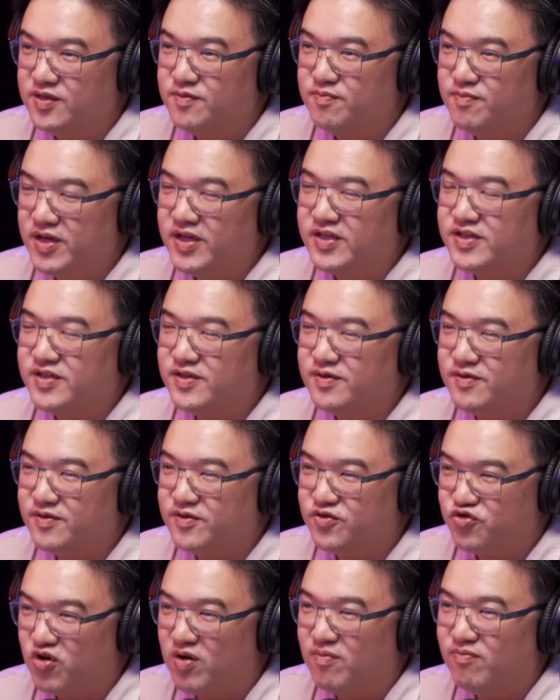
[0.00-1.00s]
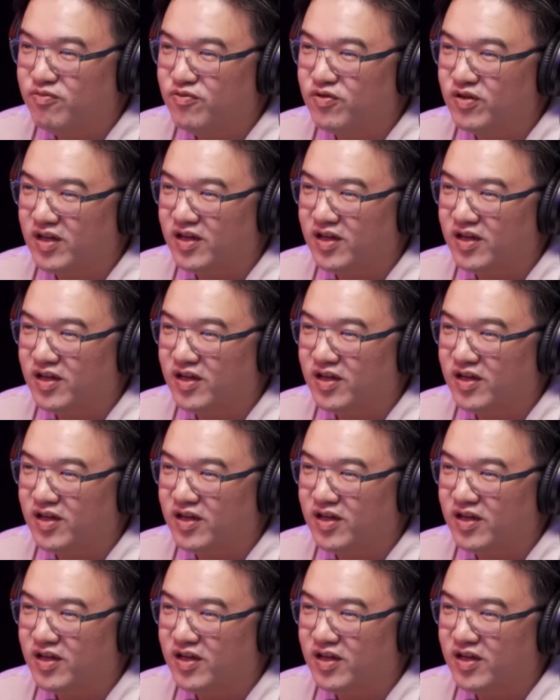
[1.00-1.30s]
makes Trump look